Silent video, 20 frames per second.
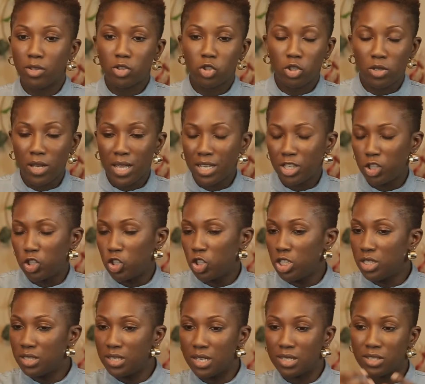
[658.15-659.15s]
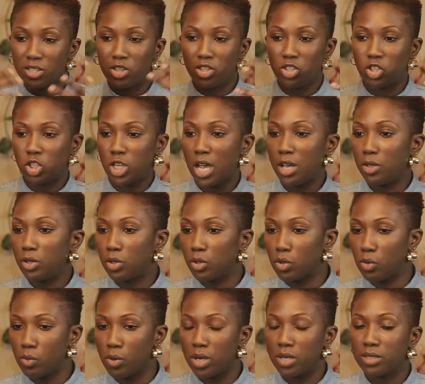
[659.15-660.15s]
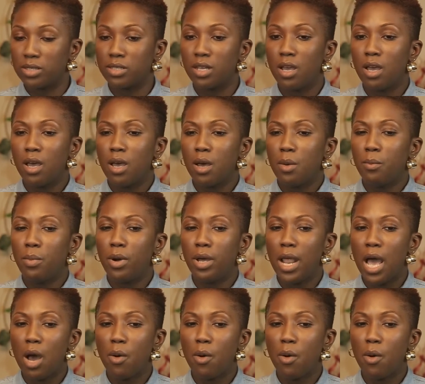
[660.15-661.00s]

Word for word: We should let Jesus shine through us. But